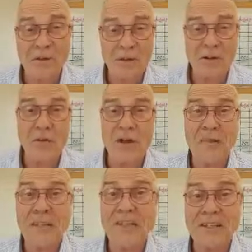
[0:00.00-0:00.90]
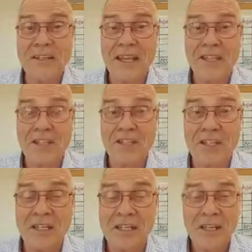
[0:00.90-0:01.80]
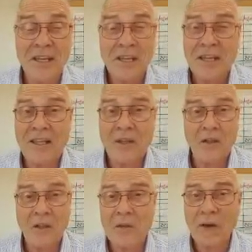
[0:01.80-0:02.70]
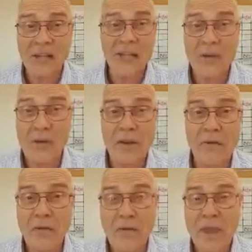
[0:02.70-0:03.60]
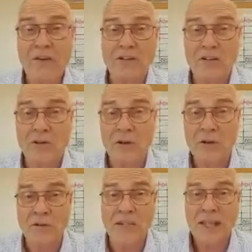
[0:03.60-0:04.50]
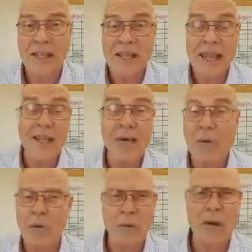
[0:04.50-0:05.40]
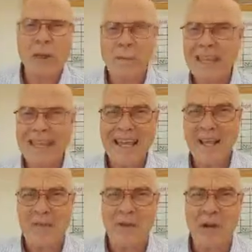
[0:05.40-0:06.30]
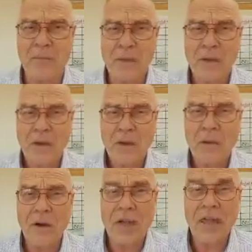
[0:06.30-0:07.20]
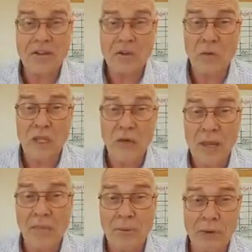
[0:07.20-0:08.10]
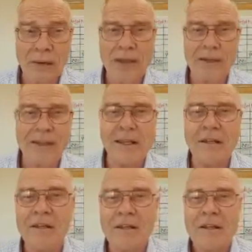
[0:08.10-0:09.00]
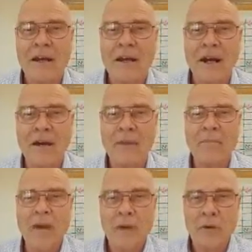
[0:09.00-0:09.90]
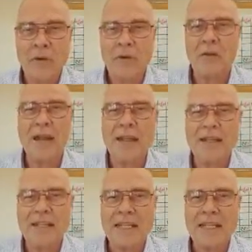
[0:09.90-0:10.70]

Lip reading: You don't want to be the technician. You want to get away from the manager's roles. And well, where am I picking that up from? Well, hey, there's a really great book out there. Michael Gruber has.